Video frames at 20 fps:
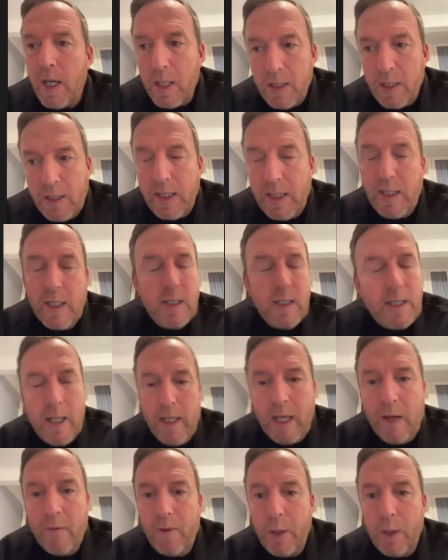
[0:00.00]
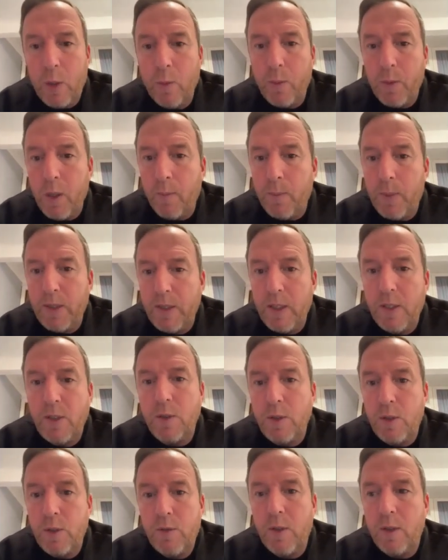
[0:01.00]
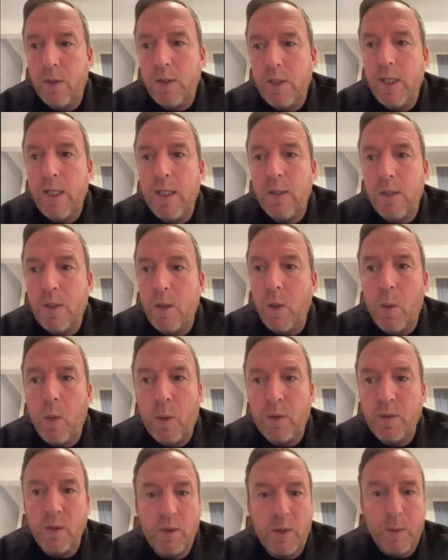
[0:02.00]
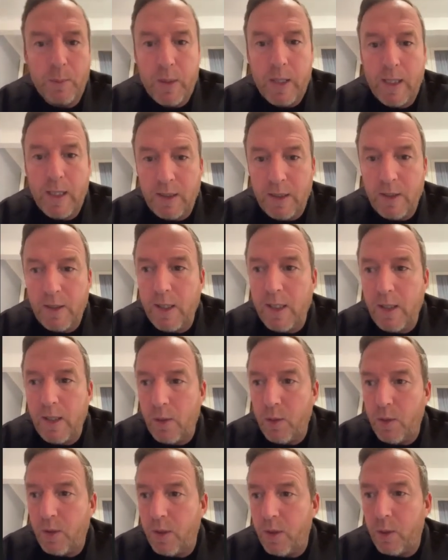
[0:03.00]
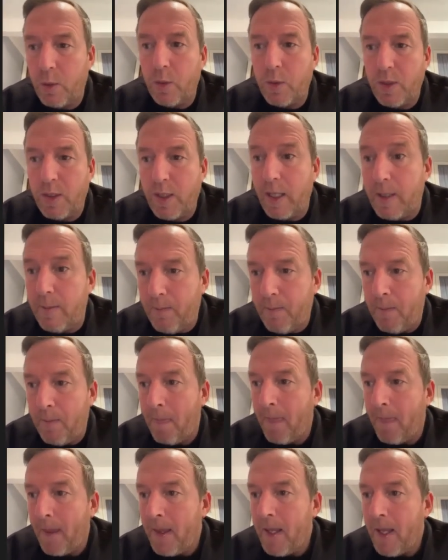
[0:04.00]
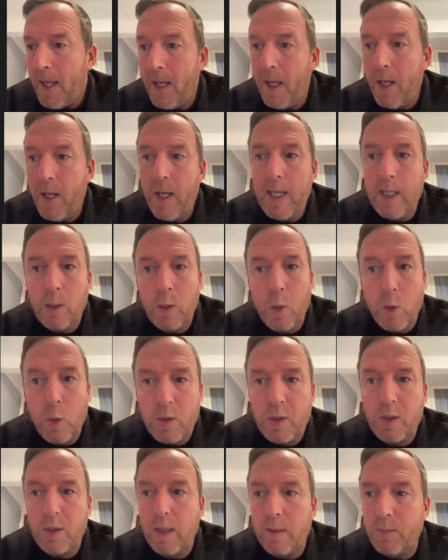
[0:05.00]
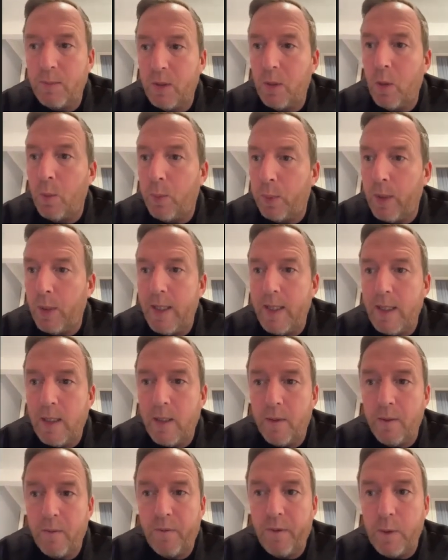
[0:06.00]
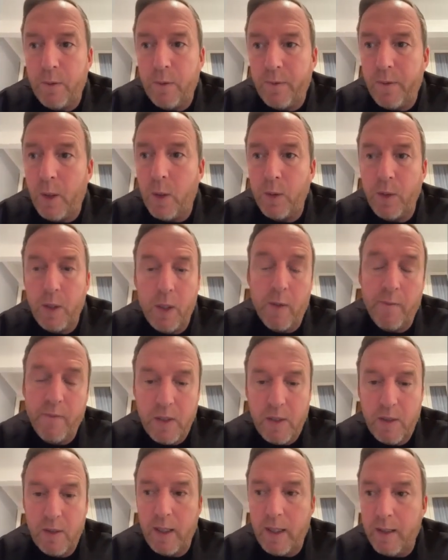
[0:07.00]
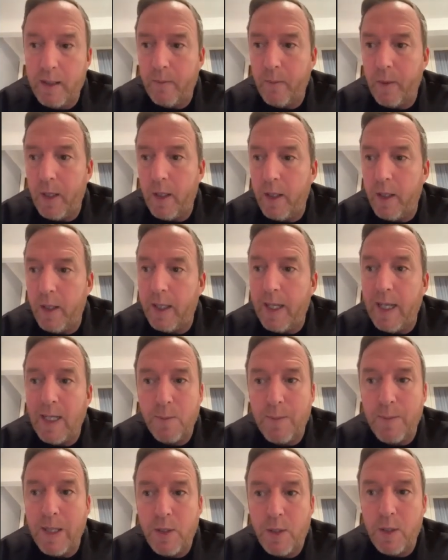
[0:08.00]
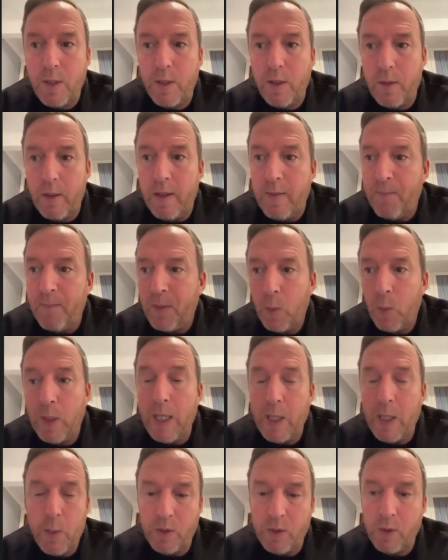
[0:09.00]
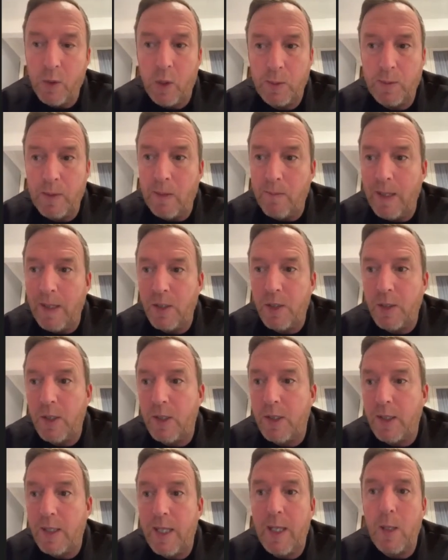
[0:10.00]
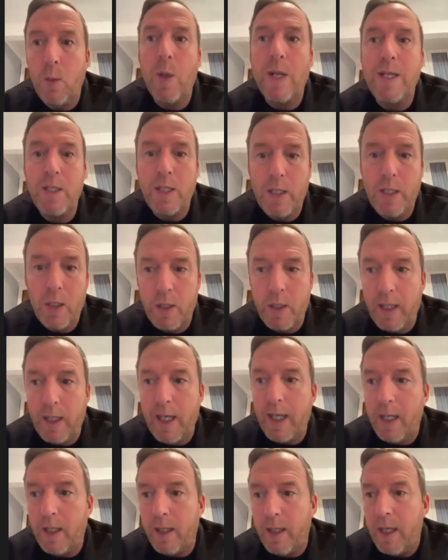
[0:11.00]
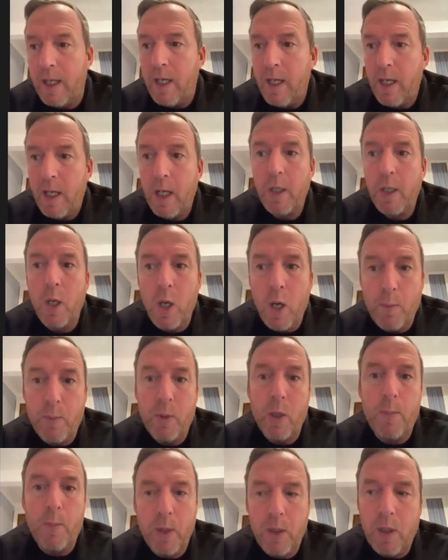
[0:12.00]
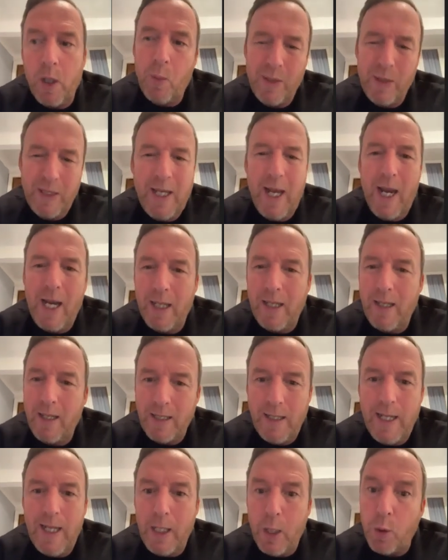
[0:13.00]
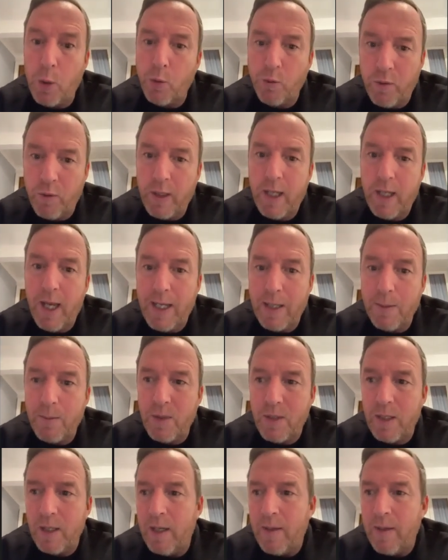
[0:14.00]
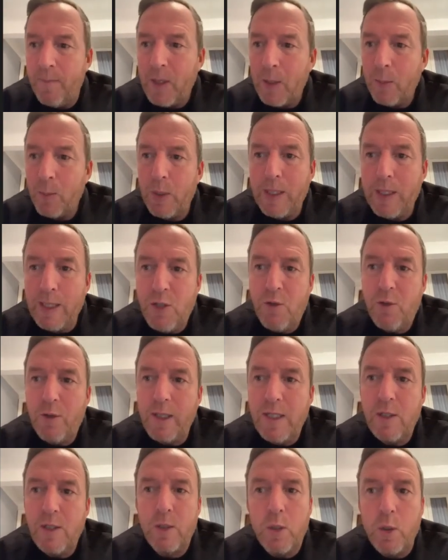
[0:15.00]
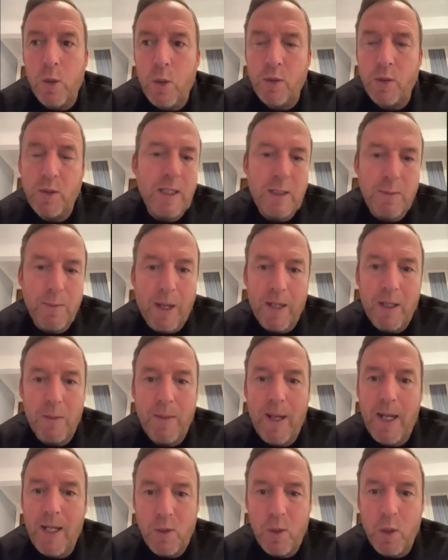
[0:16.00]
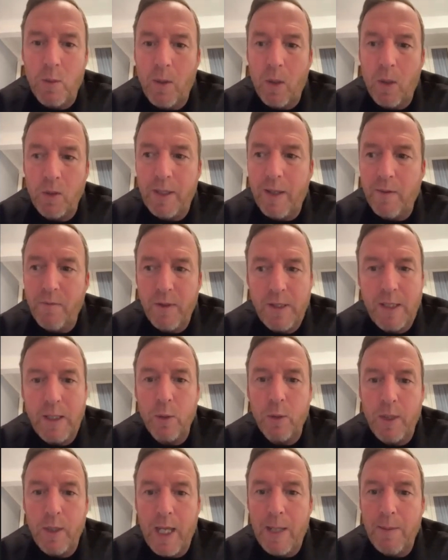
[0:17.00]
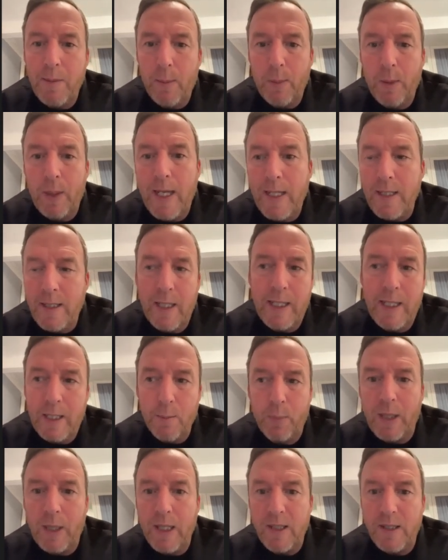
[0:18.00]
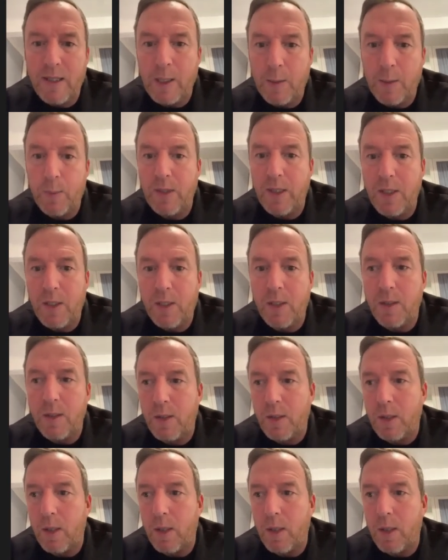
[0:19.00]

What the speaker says: City take every cup competition strong since. So I wasn't surprised to see such a good team. I'm so pleased that Phil Foden obviously gets mentioned when anyone talks about Manchester City. When's he going to get a proper goal? He's nearly on 100 games, but he literally scores and he's man of the match almost every single game he plays, and he can play 6 positions.